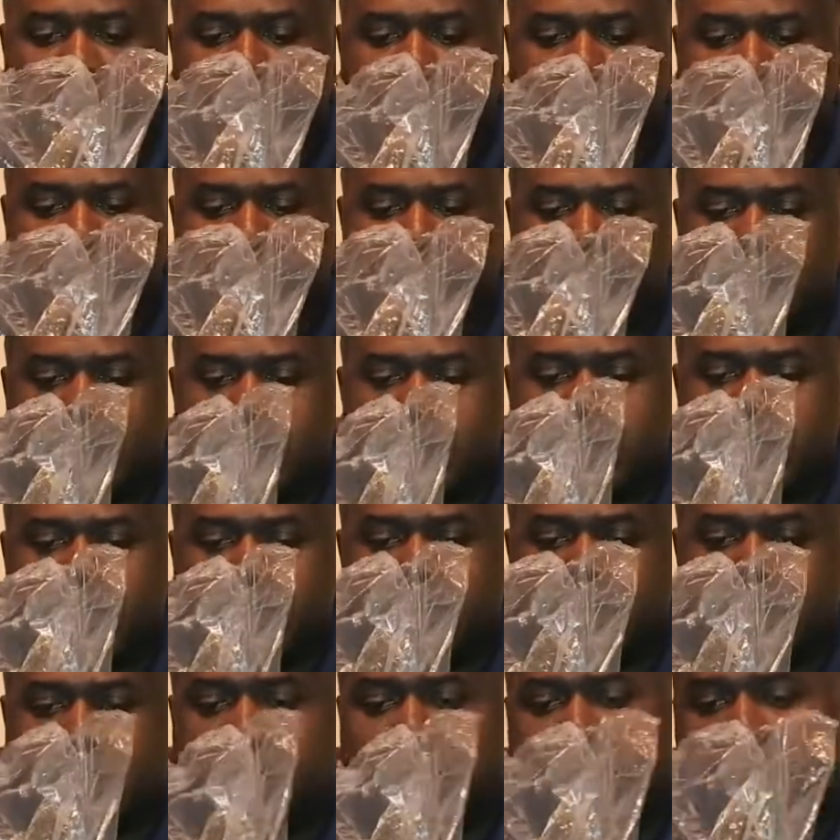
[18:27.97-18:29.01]

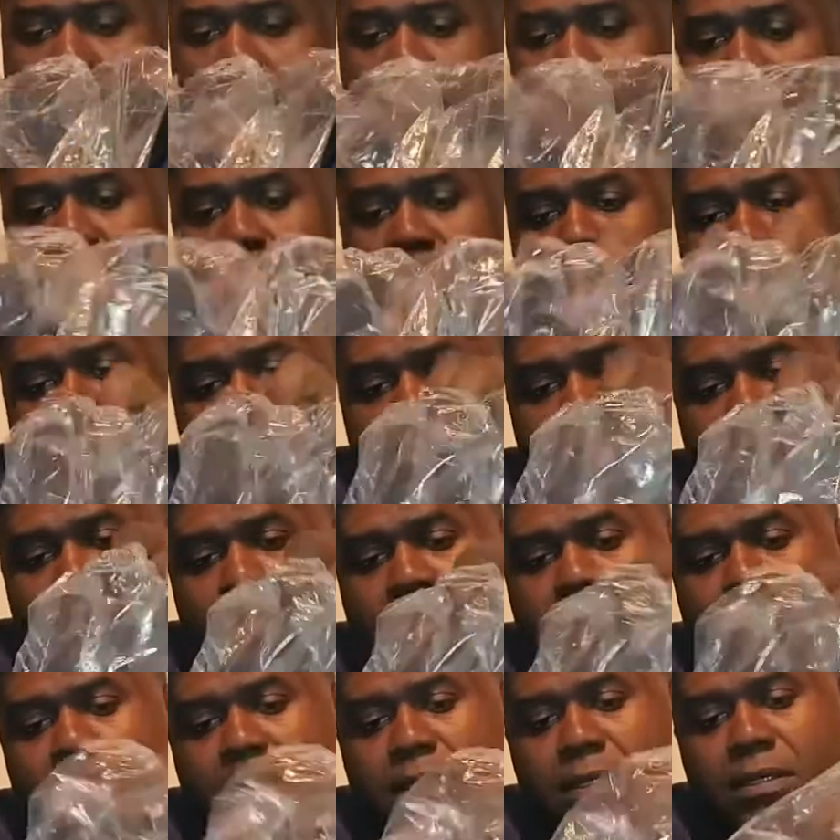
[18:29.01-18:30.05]
Additionally, another way to
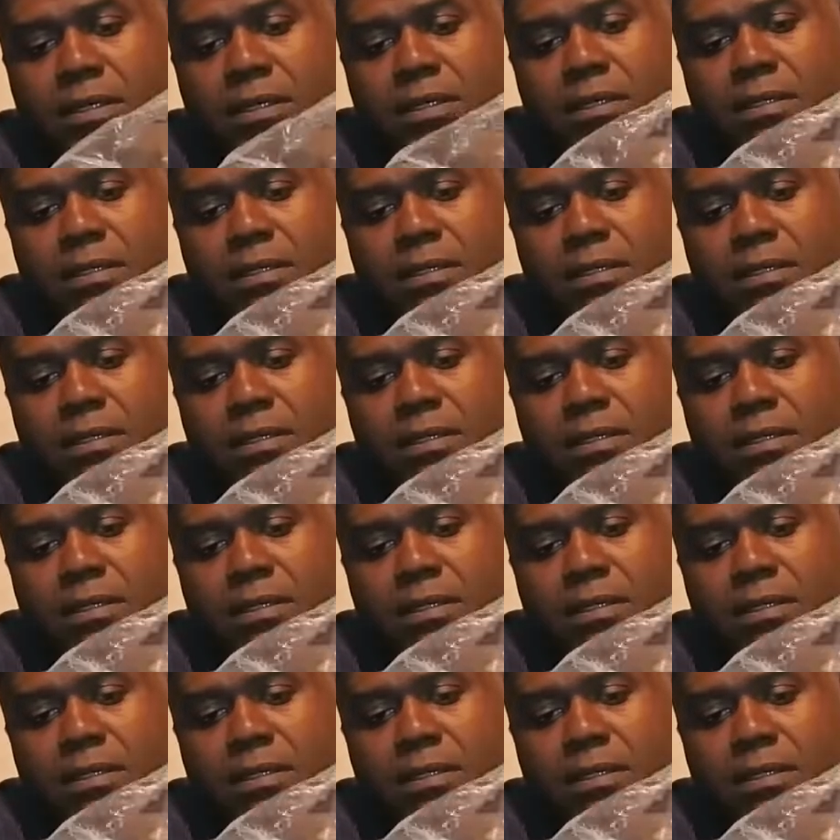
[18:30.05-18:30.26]
take